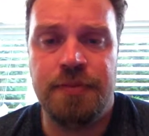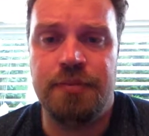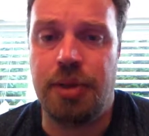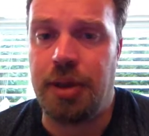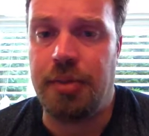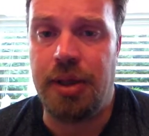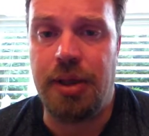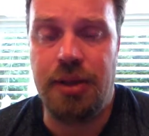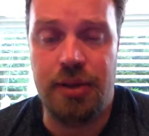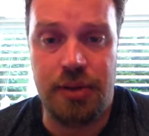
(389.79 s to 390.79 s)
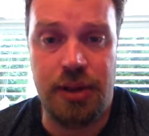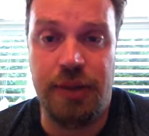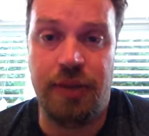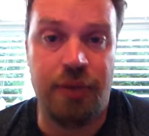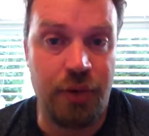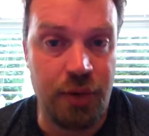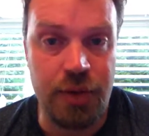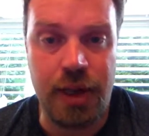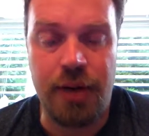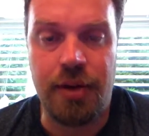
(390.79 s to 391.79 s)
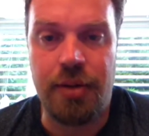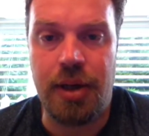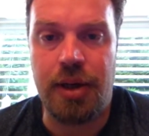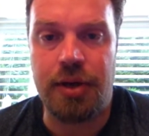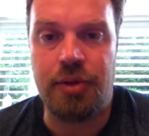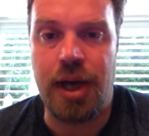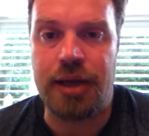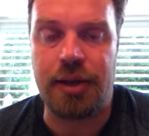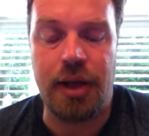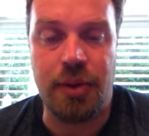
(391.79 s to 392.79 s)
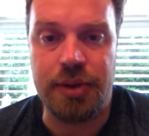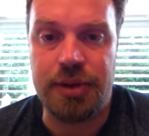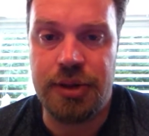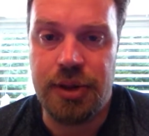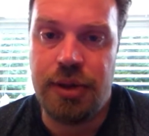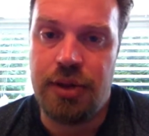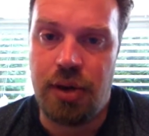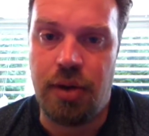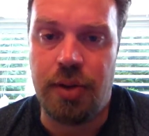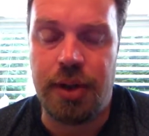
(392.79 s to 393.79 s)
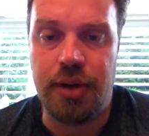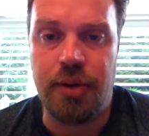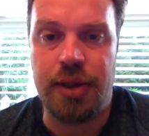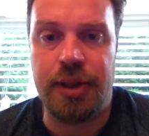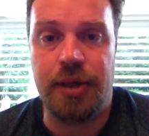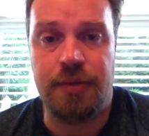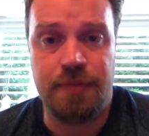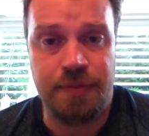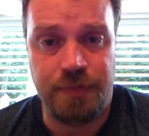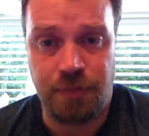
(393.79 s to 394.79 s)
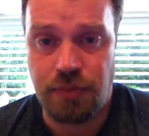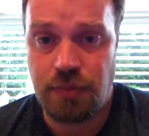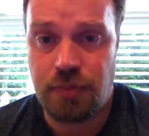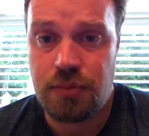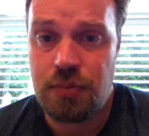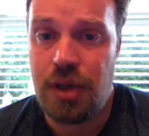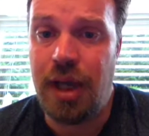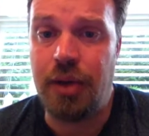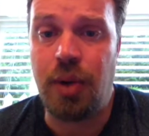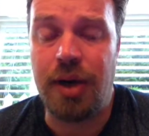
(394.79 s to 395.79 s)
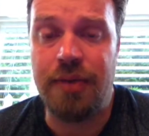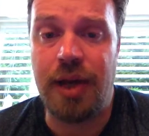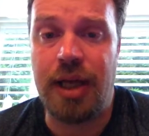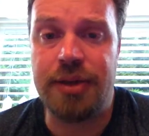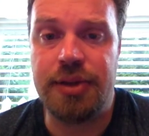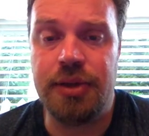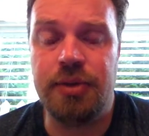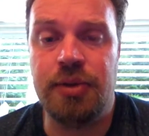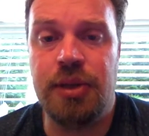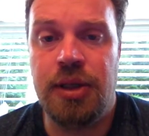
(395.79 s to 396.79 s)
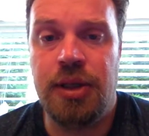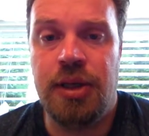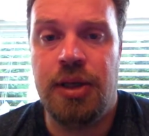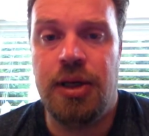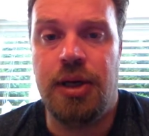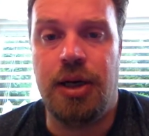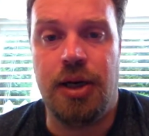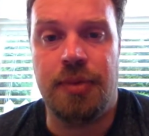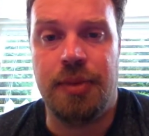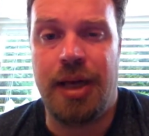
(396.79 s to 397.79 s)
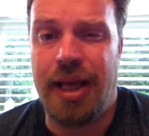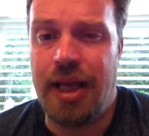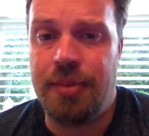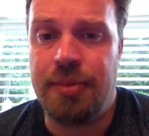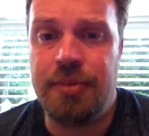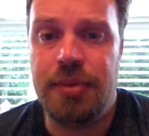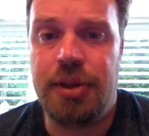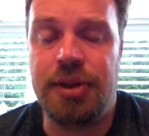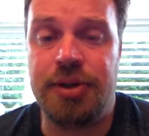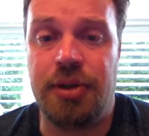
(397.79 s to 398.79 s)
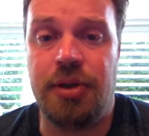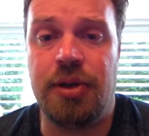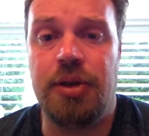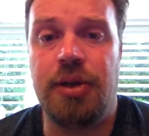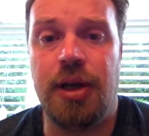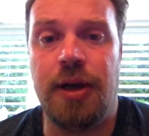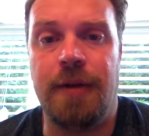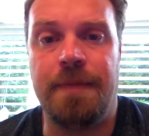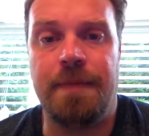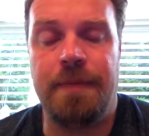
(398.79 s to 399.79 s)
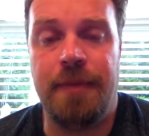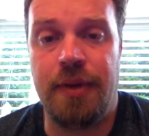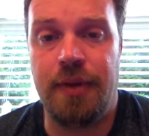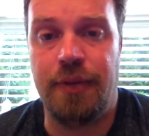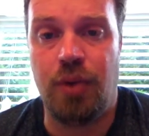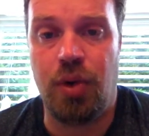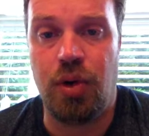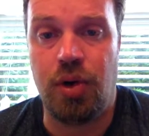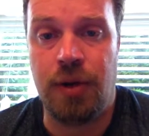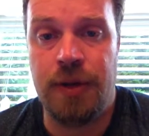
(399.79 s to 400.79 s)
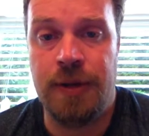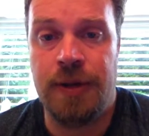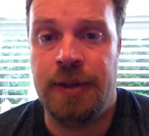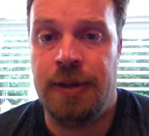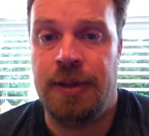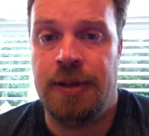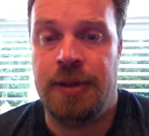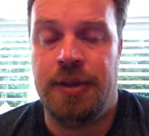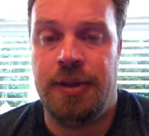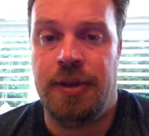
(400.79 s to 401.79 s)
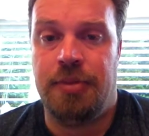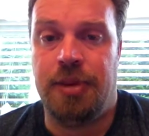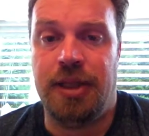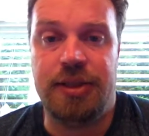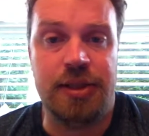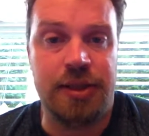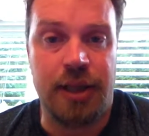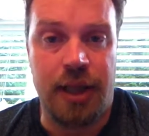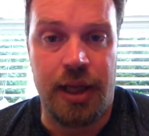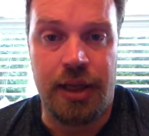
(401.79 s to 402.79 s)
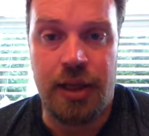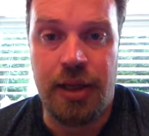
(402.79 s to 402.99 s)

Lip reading: putting me even further down a track that I was already going down, and quite fast too. I am concerned for places like